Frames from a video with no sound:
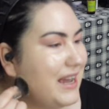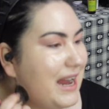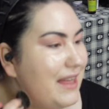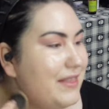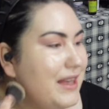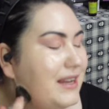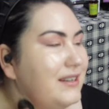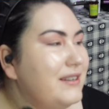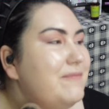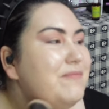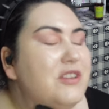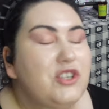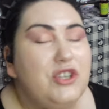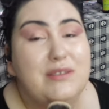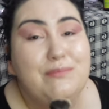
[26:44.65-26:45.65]
And then
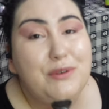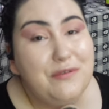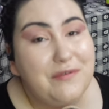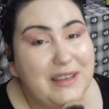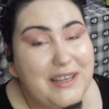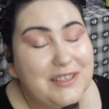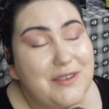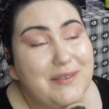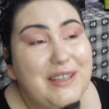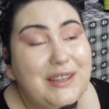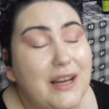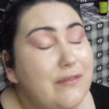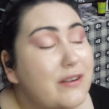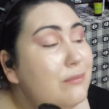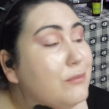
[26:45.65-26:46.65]
she's moving, so I
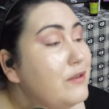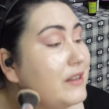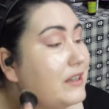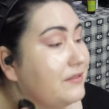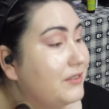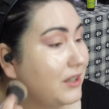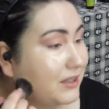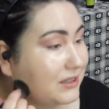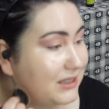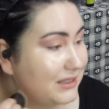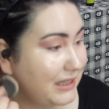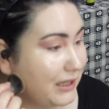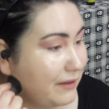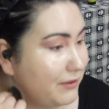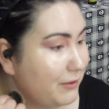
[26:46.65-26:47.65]
love her moving vlogs because I
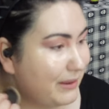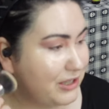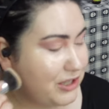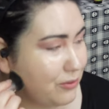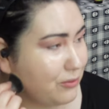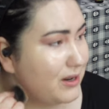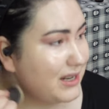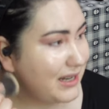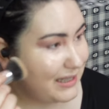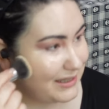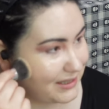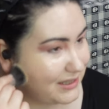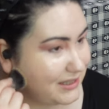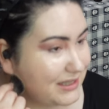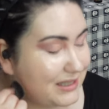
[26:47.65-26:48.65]
love the way she
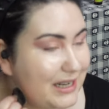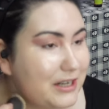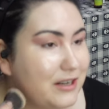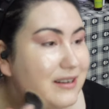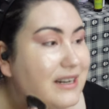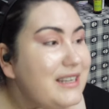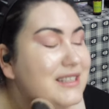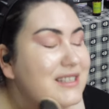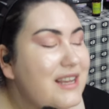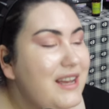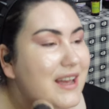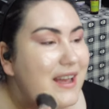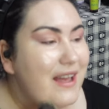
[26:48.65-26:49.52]
organizes and decorates.